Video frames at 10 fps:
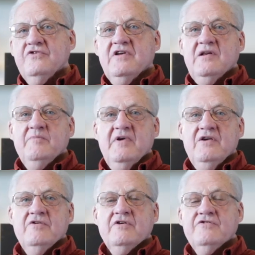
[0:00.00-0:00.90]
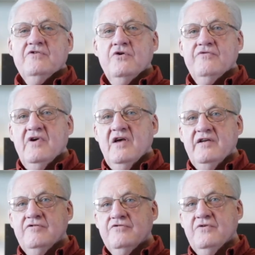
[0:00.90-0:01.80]
you get a meal, you could stay
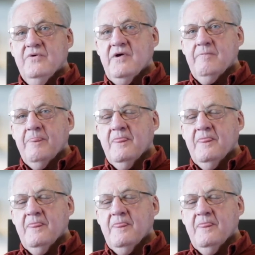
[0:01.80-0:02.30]
overnight, and so on.